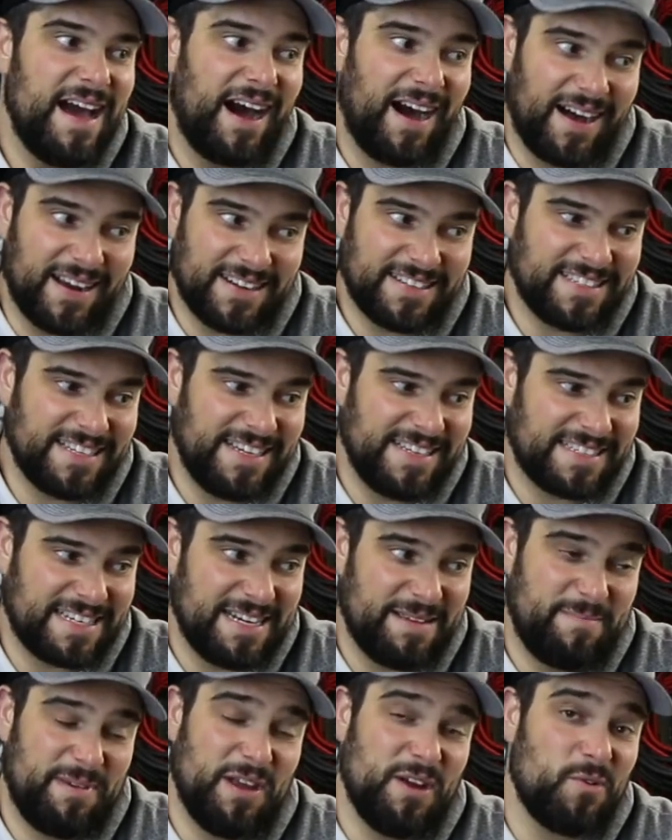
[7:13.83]
honestly is
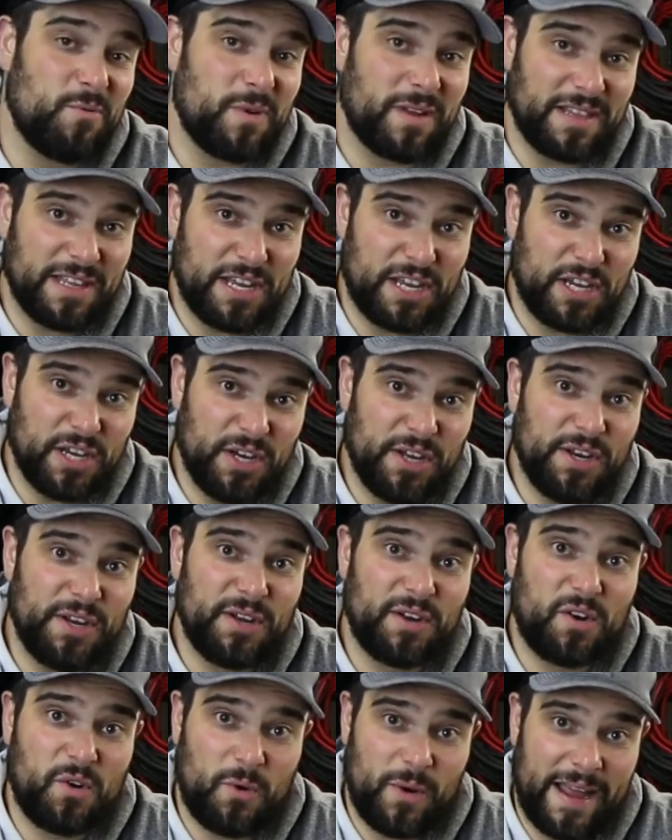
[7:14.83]
going to be a really
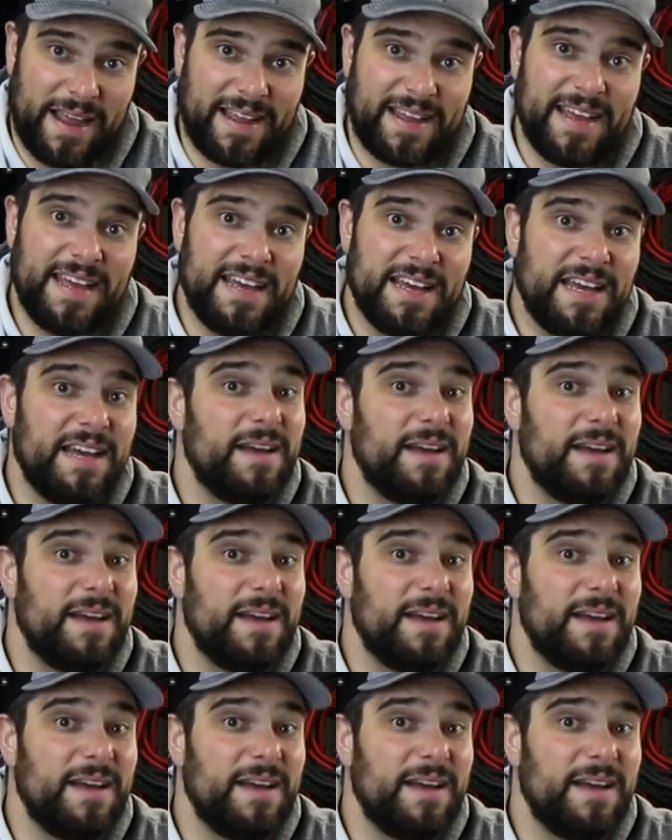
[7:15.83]
good, quick,